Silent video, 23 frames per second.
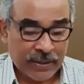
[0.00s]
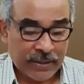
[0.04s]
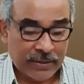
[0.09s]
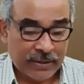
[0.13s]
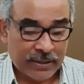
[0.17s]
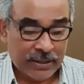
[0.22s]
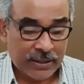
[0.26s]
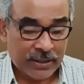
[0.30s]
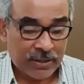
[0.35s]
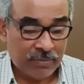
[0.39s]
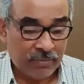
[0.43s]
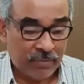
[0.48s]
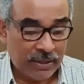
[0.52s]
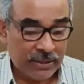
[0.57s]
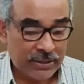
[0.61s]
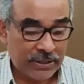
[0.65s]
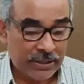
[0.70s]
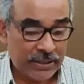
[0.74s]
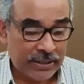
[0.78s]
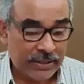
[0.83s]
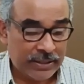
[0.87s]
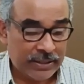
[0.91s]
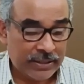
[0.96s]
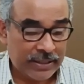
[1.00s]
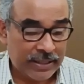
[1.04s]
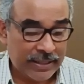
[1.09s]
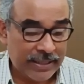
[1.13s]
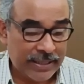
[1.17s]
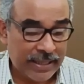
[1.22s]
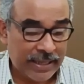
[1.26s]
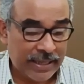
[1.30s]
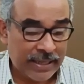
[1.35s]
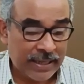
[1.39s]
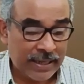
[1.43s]
This much is
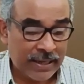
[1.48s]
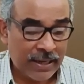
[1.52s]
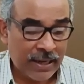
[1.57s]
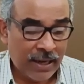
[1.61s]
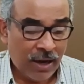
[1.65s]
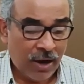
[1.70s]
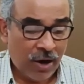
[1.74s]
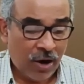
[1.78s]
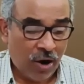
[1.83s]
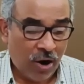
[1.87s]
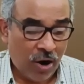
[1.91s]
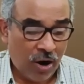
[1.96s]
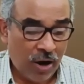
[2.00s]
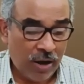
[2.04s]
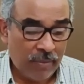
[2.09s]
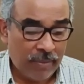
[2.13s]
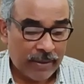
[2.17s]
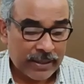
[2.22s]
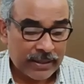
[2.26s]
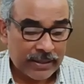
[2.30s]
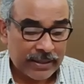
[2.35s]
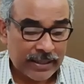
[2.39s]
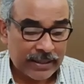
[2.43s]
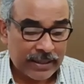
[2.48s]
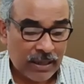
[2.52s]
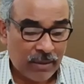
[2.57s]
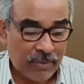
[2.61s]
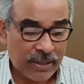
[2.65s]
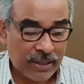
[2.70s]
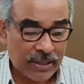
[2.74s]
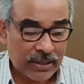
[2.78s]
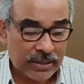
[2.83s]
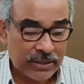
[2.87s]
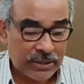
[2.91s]
clear, however, that
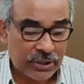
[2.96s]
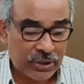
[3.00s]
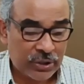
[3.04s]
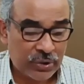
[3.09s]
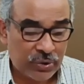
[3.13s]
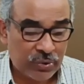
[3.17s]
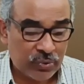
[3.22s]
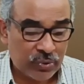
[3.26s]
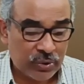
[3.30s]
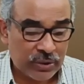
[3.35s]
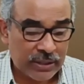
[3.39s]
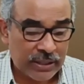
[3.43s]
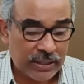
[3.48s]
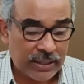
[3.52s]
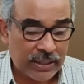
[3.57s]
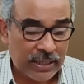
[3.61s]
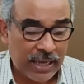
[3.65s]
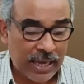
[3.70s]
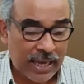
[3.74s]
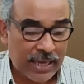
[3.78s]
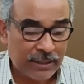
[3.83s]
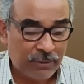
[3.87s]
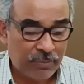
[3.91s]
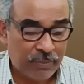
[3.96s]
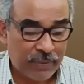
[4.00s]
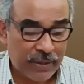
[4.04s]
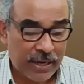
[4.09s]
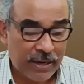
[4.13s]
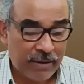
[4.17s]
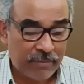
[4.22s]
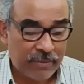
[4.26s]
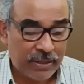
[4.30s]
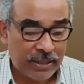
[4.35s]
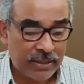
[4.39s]
our Constitution, as
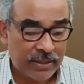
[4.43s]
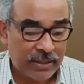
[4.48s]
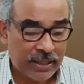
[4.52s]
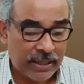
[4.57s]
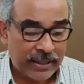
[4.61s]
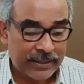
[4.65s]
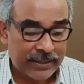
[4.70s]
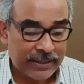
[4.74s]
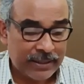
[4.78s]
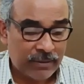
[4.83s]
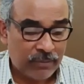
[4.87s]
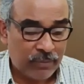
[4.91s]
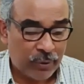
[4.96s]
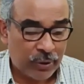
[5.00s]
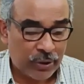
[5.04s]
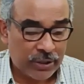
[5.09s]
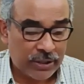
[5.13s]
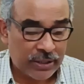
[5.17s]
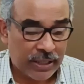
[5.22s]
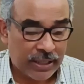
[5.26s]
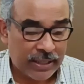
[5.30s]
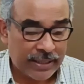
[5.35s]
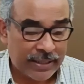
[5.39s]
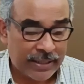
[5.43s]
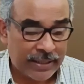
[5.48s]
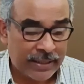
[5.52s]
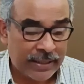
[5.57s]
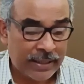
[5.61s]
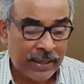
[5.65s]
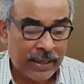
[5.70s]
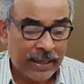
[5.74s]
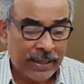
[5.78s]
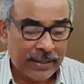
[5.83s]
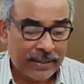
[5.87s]
framed in
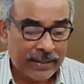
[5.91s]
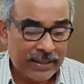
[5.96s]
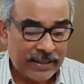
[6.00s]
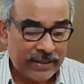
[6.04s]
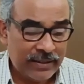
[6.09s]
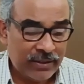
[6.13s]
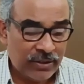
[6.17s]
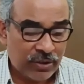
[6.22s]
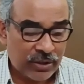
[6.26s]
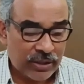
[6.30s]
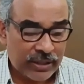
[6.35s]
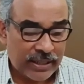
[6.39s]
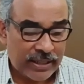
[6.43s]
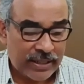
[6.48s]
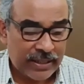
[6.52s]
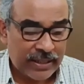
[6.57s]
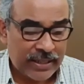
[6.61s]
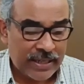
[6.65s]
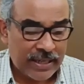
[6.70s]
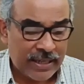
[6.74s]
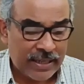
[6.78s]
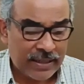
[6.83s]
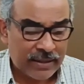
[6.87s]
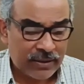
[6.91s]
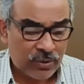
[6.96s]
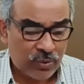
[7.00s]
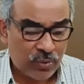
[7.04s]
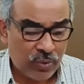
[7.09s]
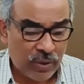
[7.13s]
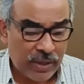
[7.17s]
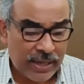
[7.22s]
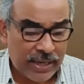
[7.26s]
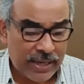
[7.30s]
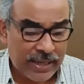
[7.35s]
1949, did not adhere
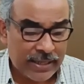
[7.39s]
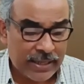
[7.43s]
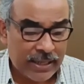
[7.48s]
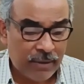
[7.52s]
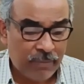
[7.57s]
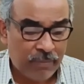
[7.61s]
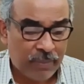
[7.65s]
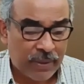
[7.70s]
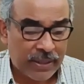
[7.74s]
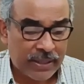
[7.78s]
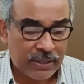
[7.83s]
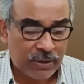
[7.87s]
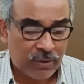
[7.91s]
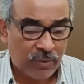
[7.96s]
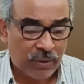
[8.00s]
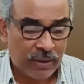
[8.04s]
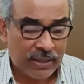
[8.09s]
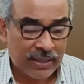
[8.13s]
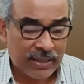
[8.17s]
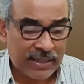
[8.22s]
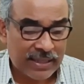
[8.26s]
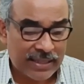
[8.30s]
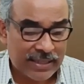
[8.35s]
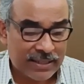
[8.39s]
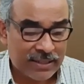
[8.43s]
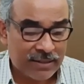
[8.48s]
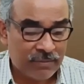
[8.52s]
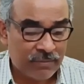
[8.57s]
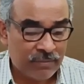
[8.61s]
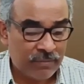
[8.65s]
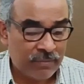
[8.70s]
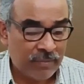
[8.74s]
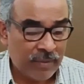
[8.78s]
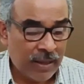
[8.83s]
to any particular
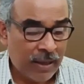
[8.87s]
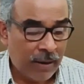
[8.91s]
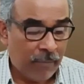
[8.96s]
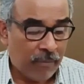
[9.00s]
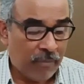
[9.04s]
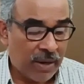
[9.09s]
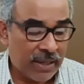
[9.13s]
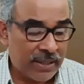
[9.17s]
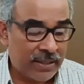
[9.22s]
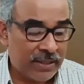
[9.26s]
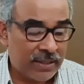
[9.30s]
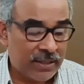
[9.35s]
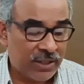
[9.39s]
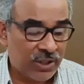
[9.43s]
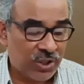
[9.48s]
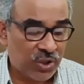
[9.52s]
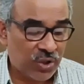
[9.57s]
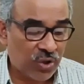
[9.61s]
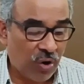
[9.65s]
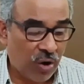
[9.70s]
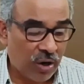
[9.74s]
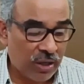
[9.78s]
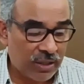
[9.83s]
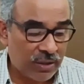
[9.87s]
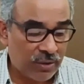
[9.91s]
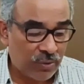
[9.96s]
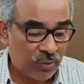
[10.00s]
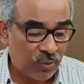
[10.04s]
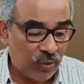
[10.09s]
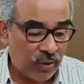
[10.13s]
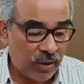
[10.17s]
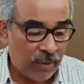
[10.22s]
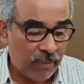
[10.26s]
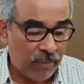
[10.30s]
ism but sought
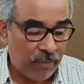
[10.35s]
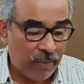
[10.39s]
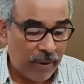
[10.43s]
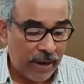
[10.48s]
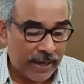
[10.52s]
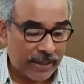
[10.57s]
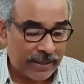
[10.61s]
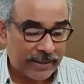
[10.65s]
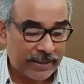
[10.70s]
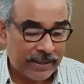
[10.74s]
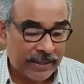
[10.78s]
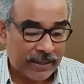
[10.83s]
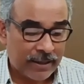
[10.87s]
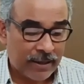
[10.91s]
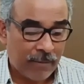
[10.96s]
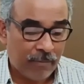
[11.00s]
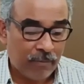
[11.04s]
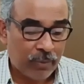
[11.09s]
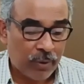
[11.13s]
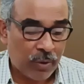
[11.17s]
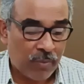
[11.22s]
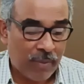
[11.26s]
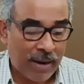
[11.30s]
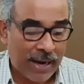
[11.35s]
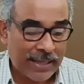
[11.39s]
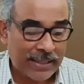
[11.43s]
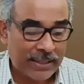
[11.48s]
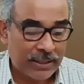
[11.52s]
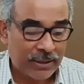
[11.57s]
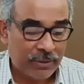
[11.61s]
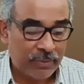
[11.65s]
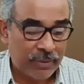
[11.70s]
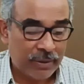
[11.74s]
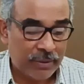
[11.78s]
to effect a
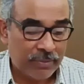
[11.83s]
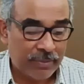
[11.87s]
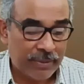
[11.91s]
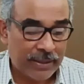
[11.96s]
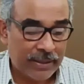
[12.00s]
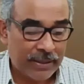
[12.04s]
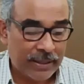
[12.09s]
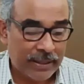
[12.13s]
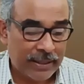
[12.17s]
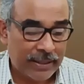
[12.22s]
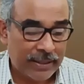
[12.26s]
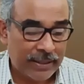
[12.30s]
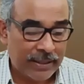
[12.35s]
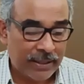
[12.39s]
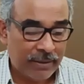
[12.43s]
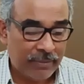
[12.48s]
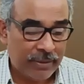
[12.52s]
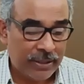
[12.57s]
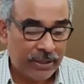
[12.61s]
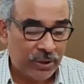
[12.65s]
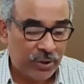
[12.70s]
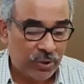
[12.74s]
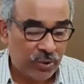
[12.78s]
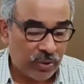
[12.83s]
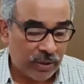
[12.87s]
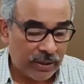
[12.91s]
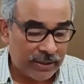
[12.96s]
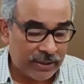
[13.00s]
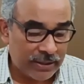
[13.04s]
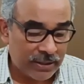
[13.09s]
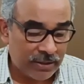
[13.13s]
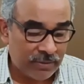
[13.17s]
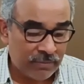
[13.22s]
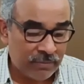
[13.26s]
compromise between
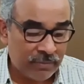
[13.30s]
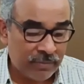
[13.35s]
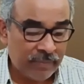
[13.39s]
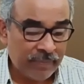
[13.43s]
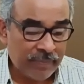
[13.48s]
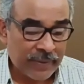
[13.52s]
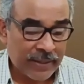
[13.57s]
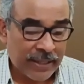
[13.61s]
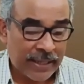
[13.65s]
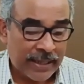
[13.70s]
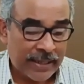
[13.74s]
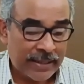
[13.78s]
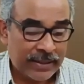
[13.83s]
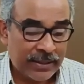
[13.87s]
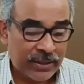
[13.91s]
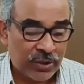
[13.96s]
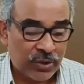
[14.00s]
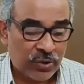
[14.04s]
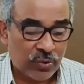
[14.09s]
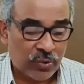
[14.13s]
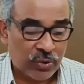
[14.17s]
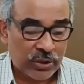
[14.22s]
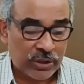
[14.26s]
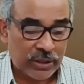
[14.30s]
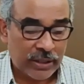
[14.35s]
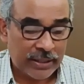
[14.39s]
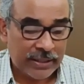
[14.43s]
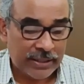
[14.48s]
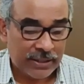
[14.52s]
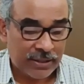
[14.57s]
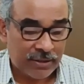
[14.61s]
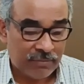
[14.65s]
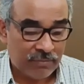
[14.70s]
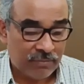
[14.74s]
individualism and
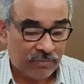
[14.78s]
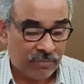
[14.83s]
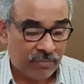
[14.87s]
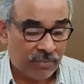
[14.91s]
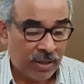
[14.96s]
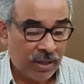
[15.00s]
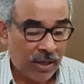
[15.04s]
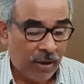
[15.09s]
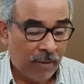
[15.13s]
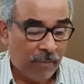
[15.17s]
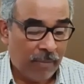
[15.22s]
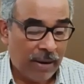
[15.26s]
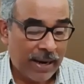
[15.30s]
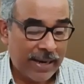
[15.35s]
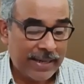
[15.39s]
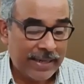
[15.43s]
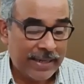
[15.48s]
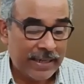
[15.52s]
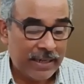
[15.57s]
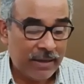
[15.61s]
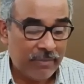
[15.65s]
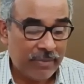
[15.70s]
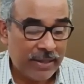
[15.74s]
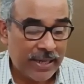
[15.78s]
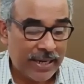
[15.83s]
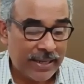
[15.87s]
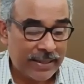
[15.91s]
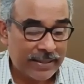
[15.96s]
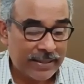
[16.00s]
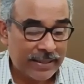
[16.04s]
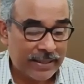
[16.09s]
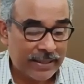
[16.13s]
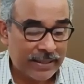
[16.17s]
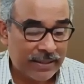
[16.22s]
socialism by
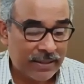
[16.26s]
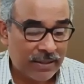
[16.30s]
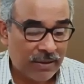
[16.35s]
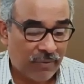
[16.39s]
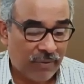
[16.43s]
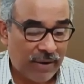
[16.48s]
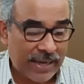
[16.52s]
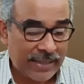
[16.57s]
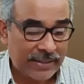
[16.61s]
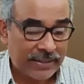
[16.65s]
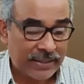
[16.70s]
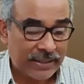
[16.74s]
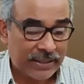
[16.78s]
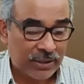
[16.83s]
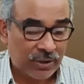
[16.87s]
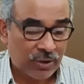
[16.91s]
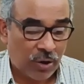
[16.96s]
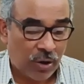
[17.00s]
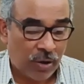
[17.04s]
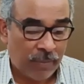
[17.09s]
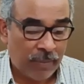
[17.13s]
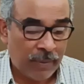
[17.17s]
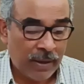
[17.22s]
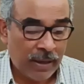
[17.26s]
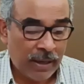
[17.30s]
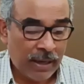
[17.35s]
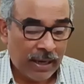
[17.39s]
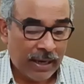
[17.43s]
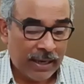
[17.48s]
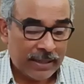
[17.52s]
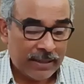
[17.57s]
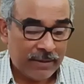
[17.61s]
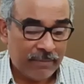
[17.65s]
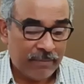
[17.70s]
eliminating the vices of
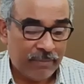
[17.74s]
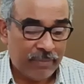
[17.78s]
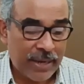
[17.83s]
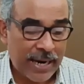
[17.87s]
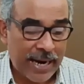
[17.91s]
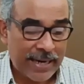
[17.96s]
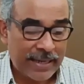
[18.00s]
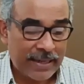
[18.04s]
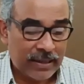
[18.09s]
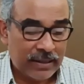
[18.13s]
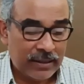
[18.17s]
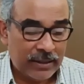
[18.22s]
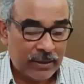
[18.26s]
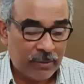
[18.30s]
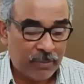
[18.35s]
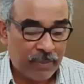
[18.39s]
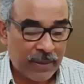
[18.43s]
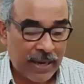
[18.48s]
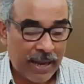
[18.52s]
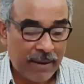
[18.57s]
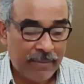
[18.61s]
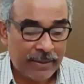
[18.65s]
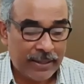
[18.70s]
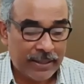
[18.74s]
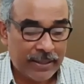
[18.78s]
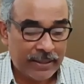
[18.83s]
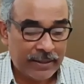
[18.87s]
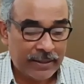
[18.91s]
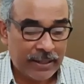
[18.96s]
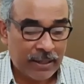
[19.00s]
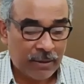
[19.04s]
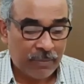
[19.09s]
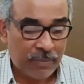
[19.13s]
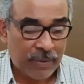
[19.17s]
unbridled private
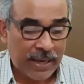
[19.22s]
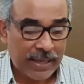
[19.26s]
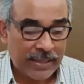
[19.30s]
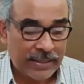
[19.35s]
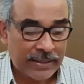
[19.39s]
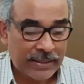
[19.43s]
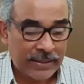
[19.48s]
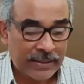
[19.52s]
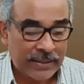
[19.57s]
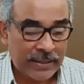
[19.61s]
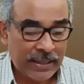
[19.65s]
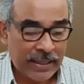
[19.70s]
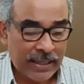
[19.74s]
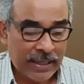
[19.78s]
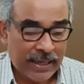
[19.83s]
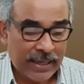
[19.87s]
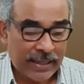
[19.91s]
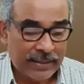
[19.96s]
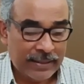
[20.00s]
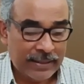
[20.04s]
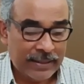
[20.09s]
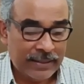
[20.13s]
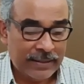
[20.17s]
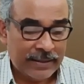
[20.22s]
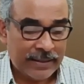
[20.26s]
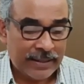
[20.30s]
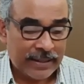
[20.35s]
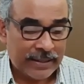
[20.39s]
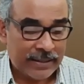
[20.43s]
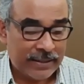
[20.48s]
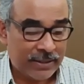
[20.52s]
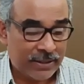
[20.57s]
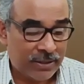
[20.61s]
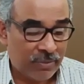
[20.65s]
enterprise and
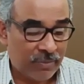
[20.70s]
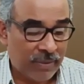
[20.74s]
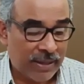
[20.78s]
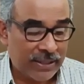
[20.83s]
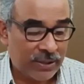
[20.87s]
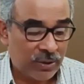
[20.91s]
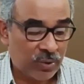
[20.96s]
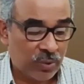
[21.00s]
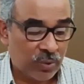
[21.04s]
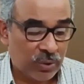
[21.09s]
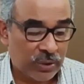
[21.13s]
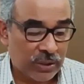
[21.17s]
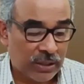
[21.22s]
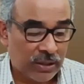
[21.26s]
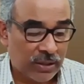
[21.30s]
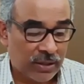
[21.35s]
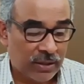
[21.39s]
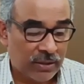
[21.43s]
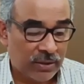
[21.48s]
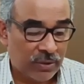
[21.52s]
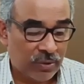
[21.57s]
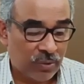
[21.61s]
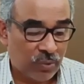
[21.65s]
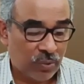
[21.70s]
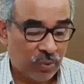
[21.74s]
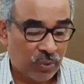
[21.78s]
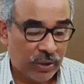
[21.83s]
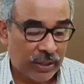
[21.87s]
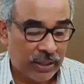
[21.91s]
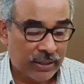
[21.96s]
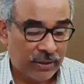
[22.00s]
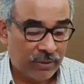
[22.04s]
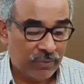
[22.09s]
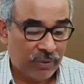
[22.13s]
interest by social
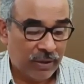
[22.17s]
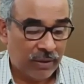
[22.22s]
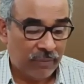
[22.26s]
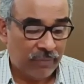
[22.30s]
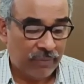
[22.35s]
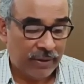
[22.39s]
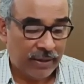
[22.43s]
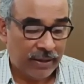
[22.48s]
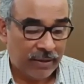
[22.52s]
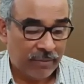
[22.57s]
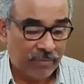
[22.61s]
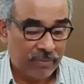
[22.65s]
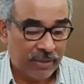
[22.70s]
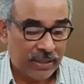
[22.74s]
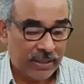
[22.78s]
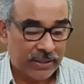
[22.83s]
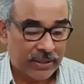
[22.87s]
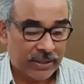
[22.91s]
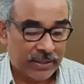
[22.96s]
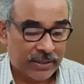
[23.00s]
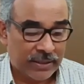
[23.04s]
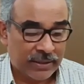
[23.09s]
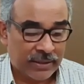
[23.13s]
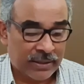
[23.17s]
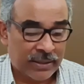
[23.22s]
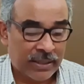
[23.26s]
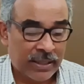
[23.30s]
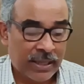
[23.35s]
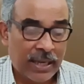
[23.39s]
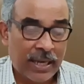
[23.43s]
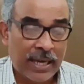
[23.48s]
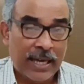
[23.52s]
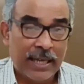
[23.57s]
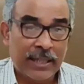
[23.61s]
control and welfare measures
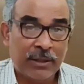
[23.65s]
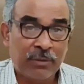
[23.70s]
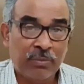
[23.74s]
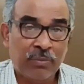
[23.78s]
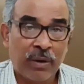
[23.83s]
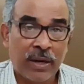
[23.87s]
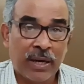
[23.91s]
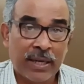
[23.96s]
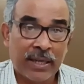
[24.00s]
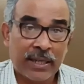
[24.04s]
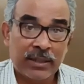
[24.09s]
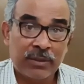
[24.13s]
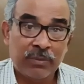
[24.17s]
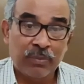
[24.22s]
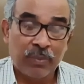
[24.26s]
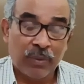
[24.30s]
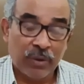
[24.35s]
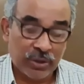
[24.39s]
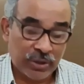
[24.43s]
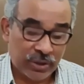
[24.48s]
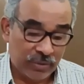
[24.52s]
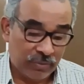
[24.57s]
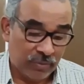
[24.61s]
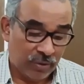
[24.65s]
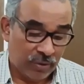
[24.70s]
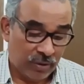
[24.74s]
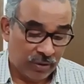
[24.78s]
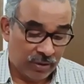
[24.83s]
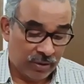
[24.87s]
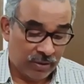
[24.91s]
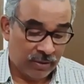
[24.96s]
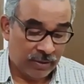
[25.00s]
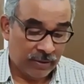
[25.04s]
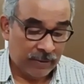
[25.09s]
as far as
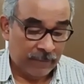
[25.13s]
possible.